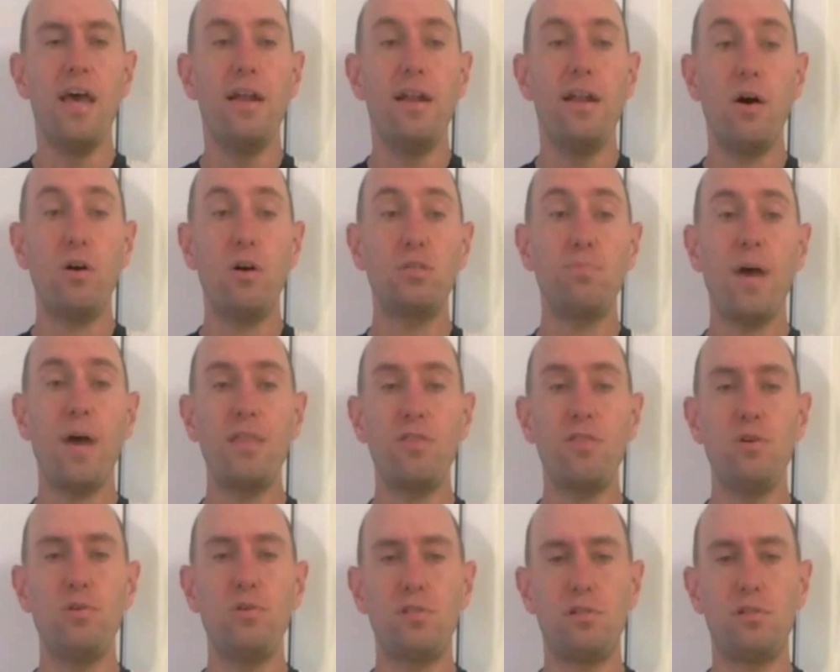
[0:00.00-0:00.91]
Now, is
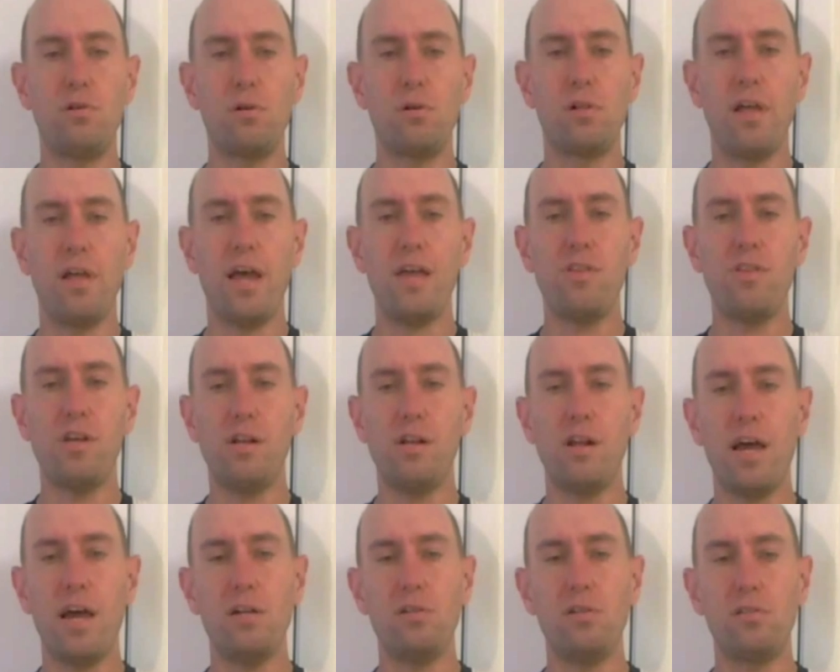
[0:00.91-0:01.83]
Matthews still glad the
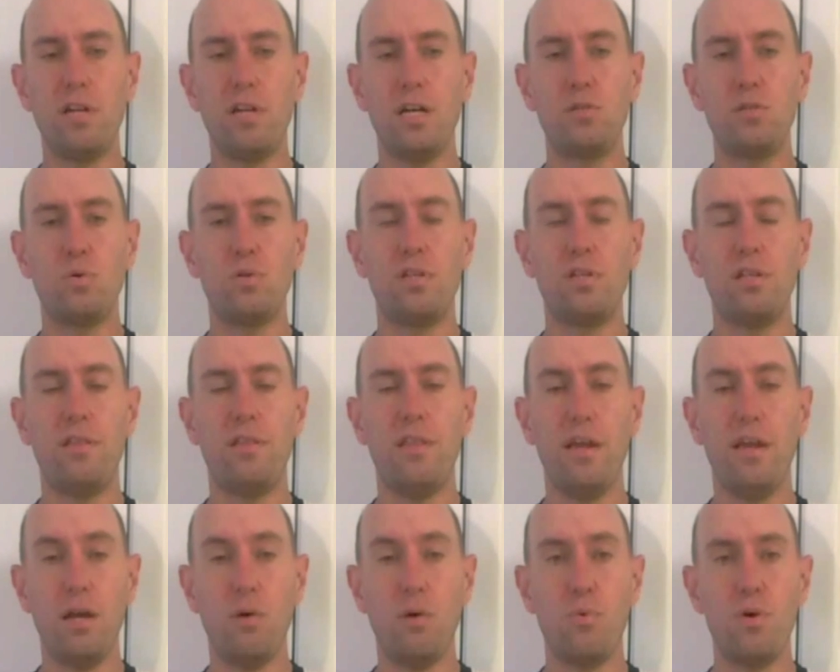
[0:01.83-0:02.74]
United States was
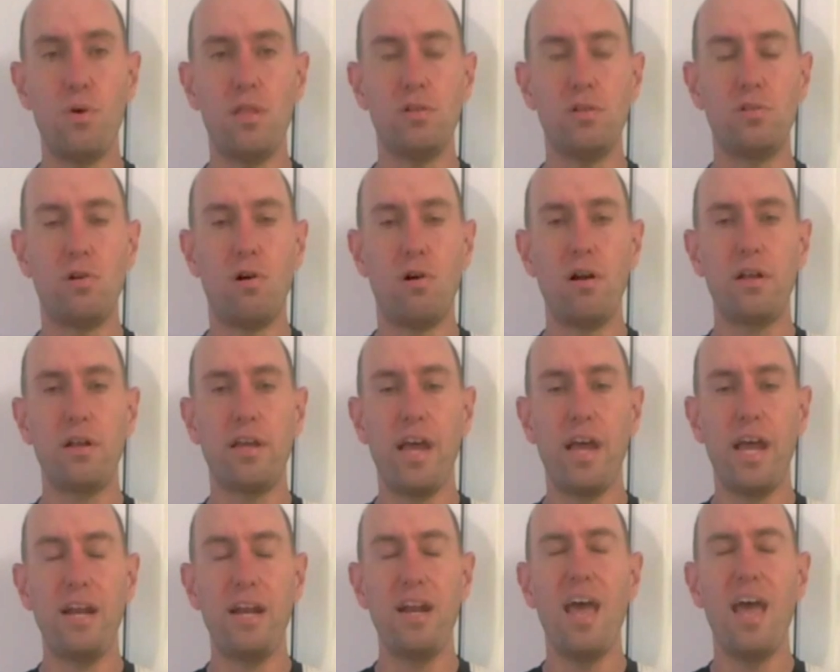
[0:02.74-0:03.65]
hit with this
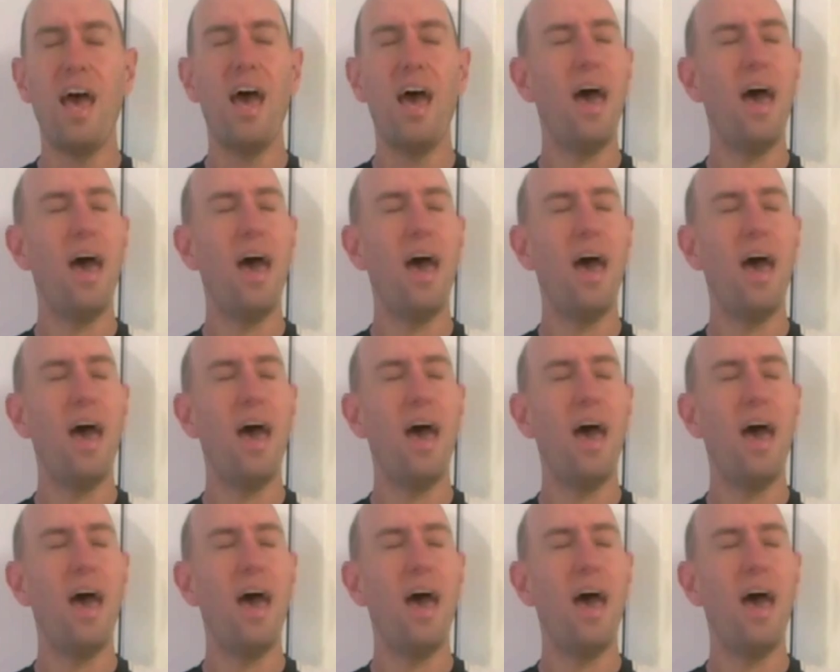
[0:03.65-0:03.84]
hurricane?